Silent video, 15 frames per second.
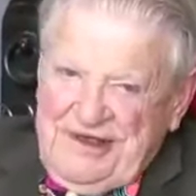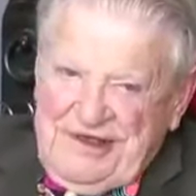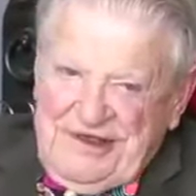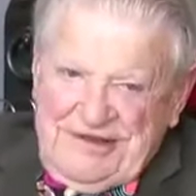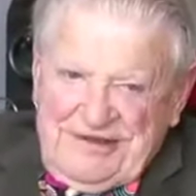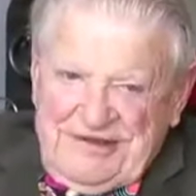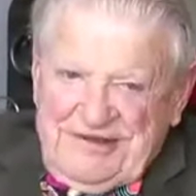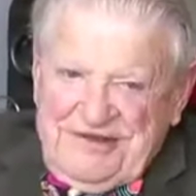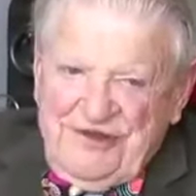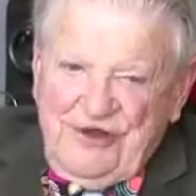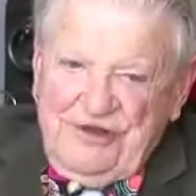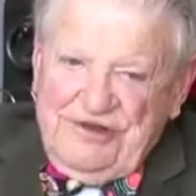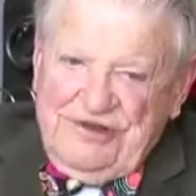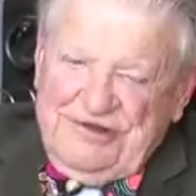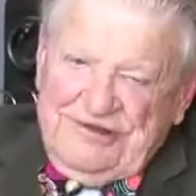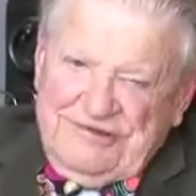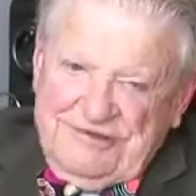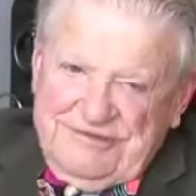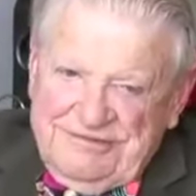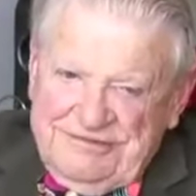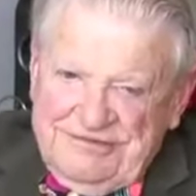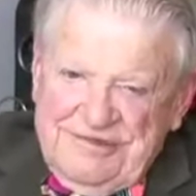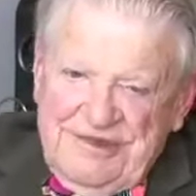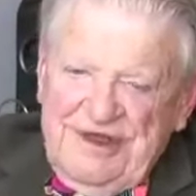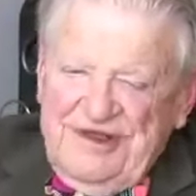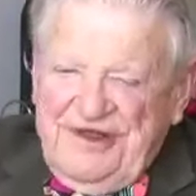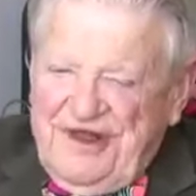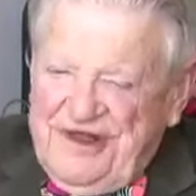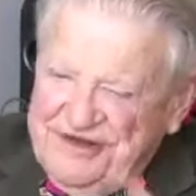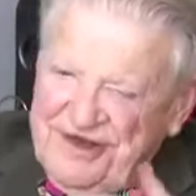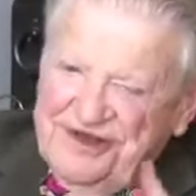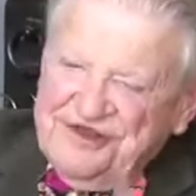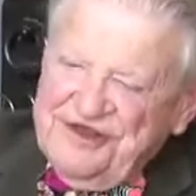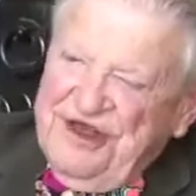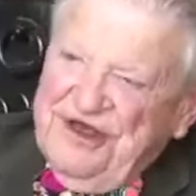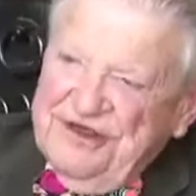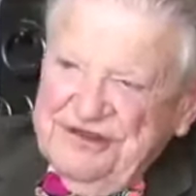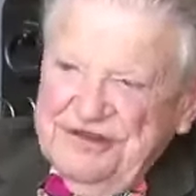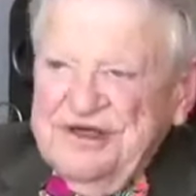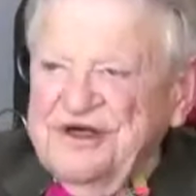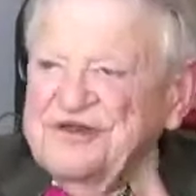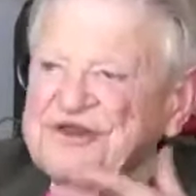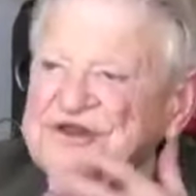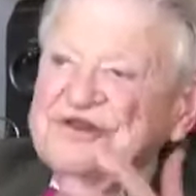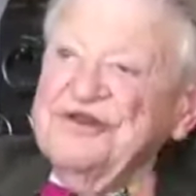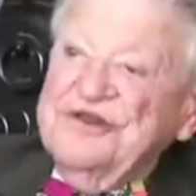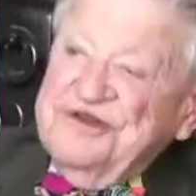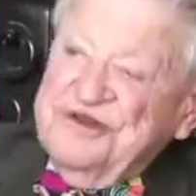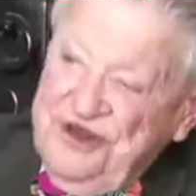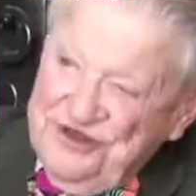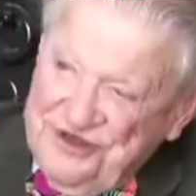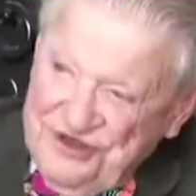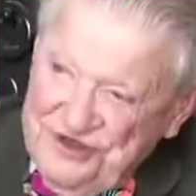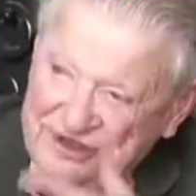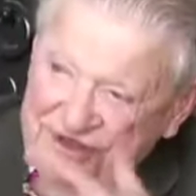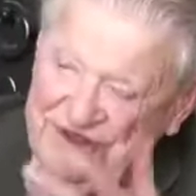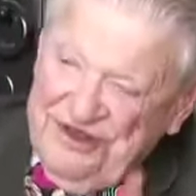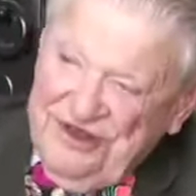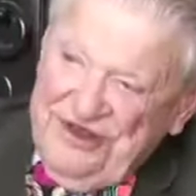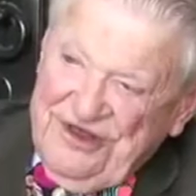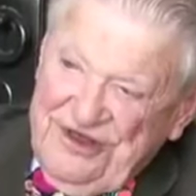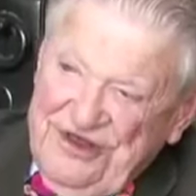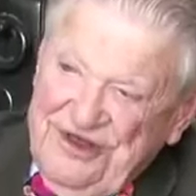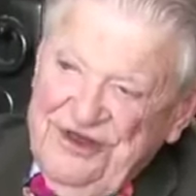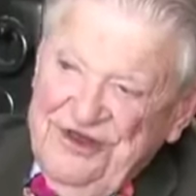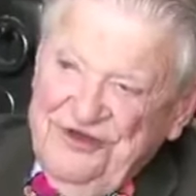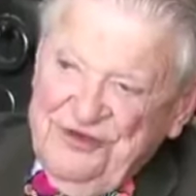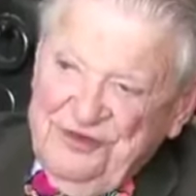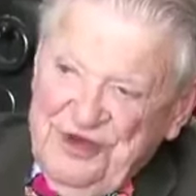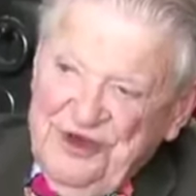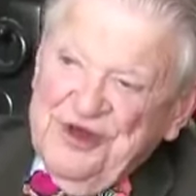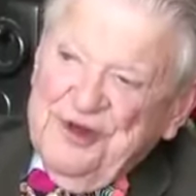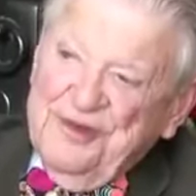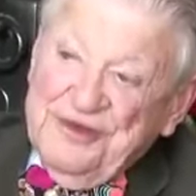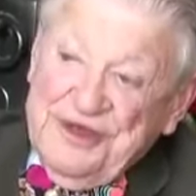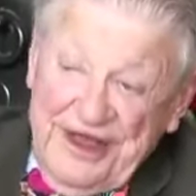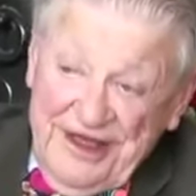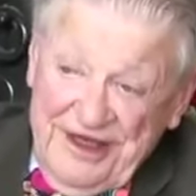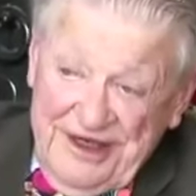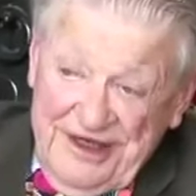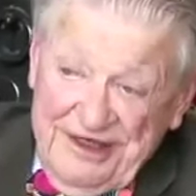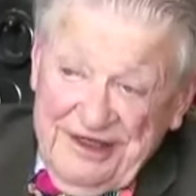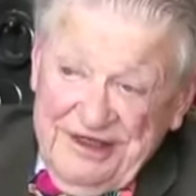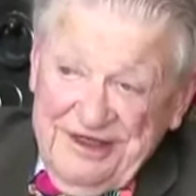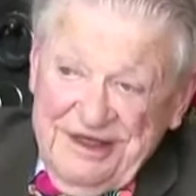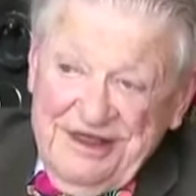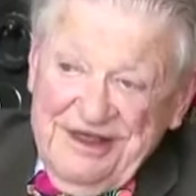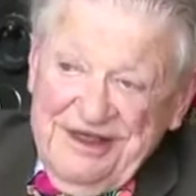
Uh, so that, that's how I think the attention is being obtained.